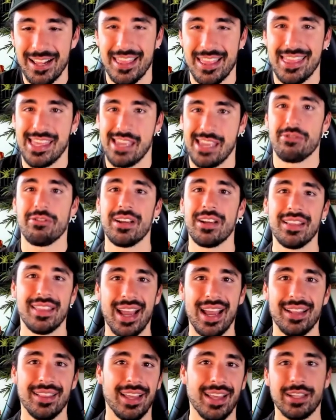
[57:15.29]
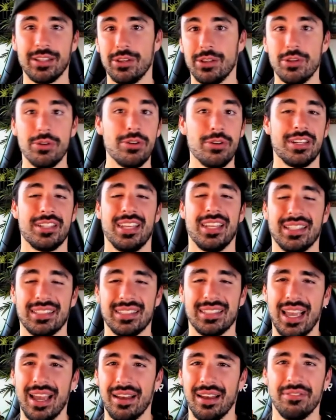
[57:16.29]
theory that like
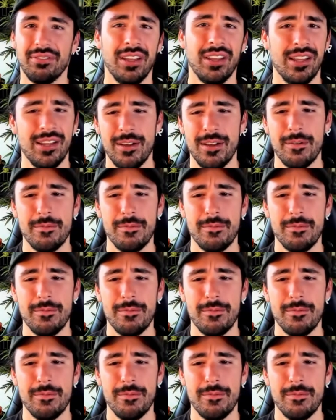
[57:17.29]
lunatics have.